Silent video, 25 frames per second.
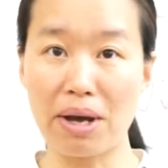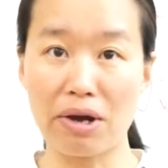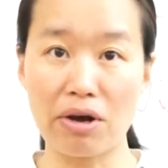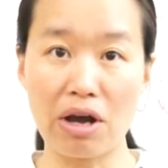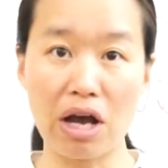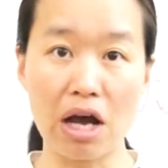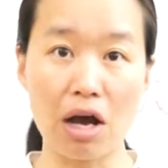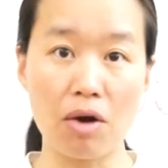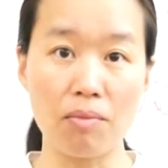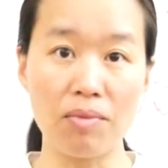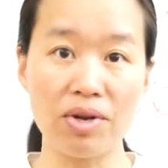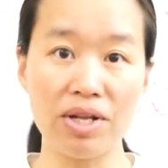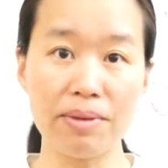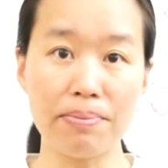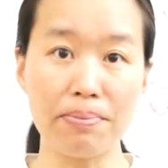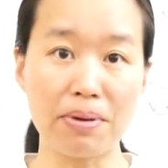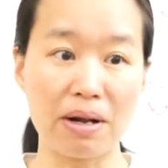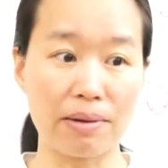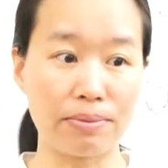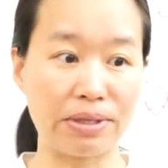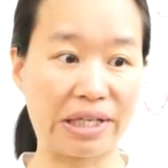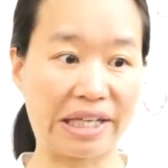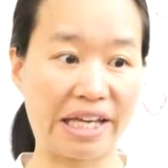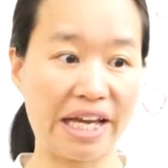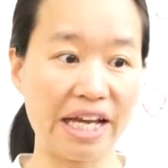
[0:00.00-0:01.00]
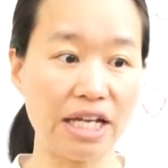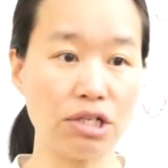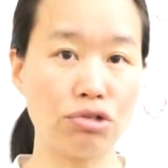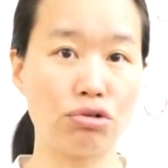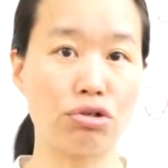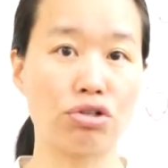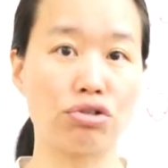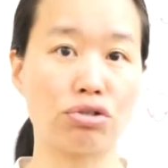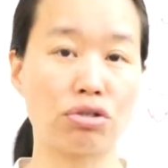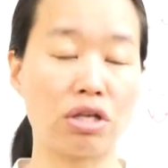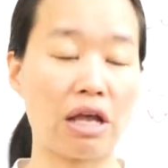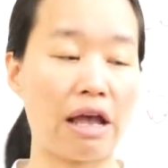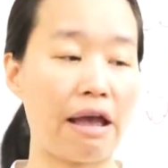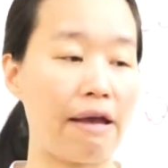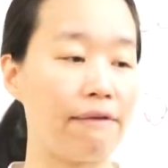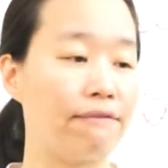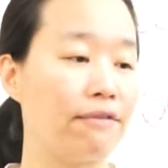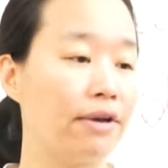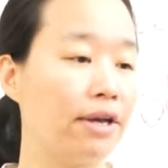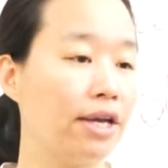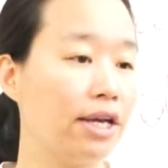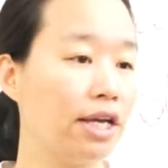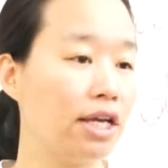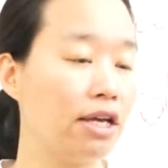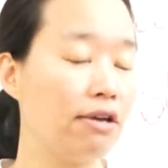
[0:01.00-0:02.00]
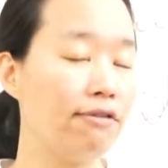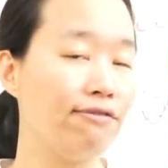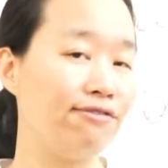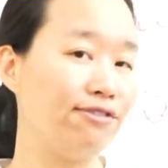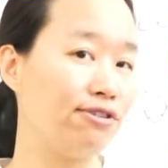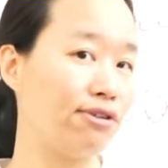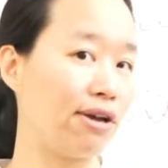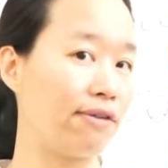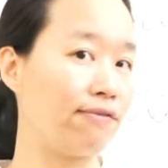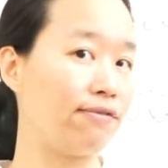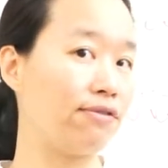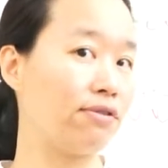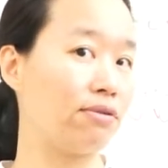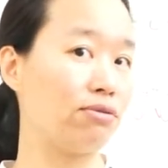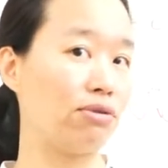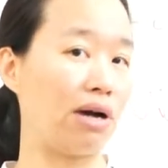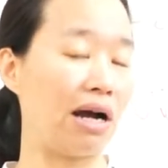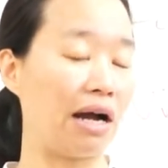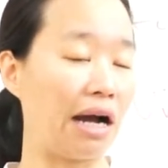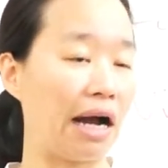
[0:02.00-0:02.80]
how many publications you have. If you have,